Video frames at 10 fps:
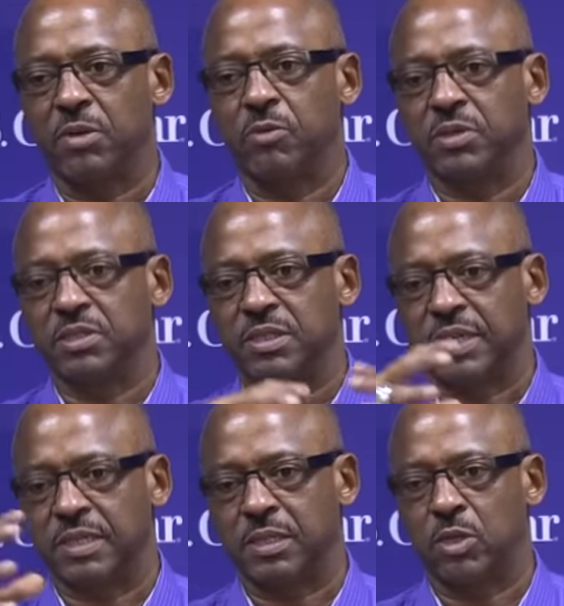but within
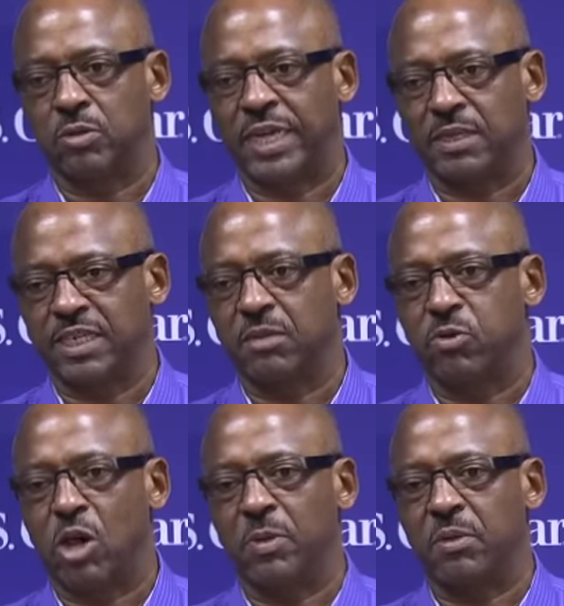the whole athletic
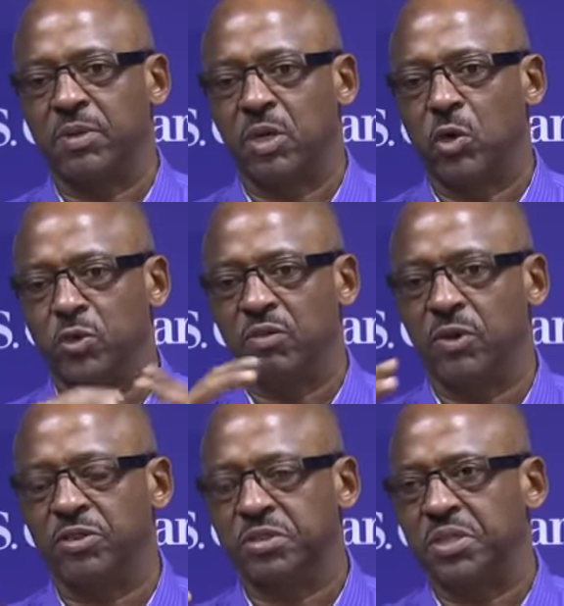department, but whole
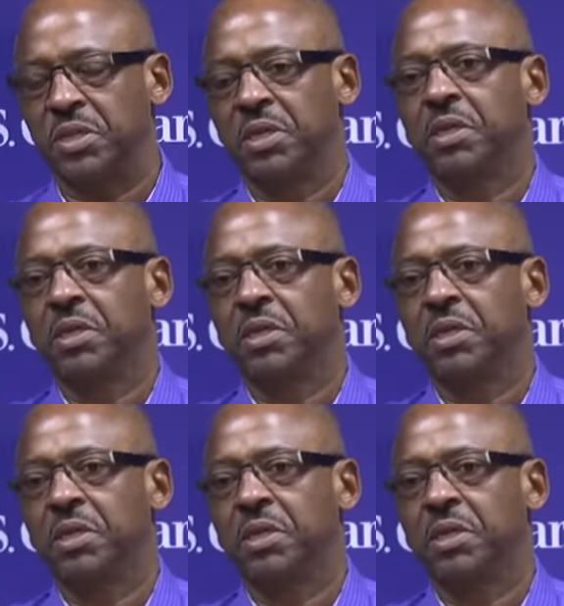university.